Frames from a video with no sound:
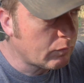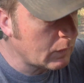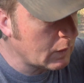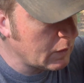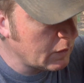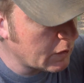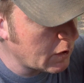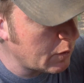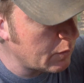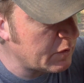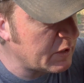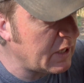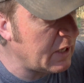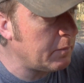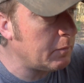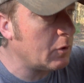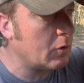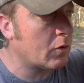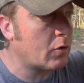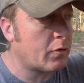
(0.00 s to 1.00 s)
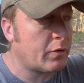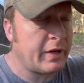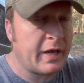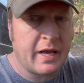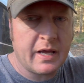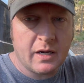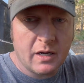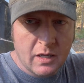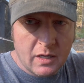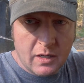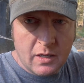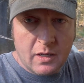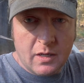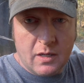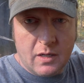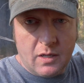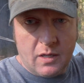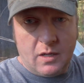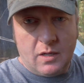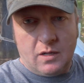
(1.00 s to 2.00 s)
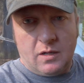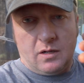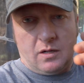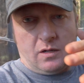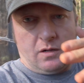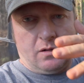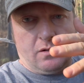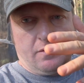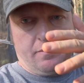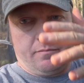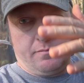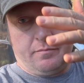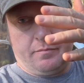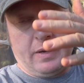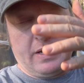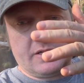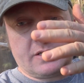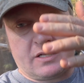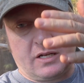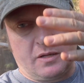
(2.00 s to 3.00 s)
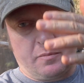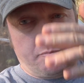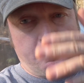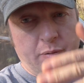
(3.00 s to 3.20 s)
You go deep, you'll create basically